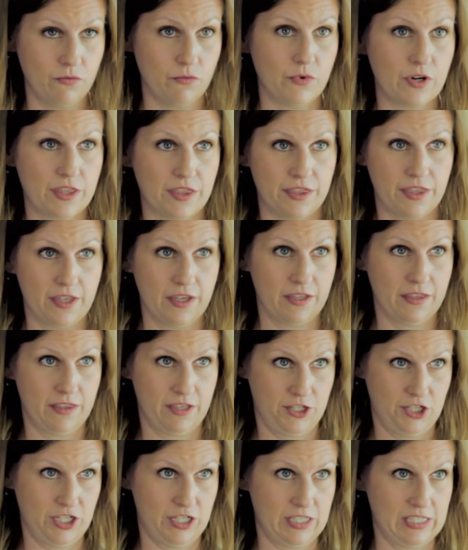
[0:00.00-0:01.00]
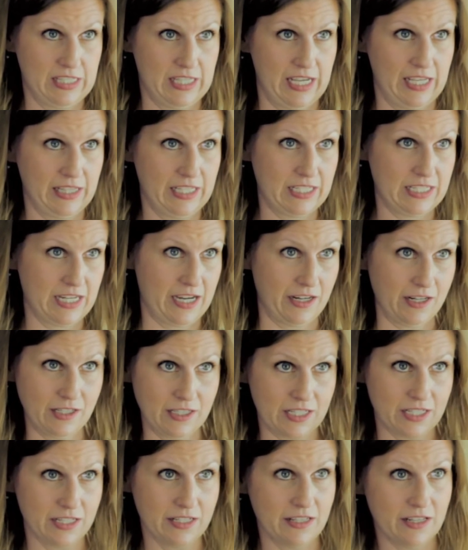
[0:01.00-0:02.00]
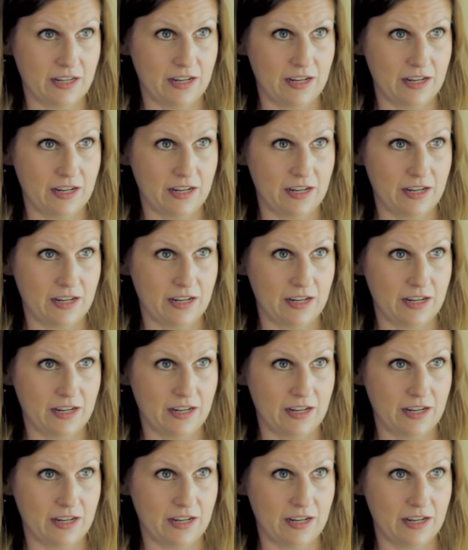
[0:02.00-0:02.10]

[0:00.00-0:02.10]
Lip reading: with the chin slightly tucked,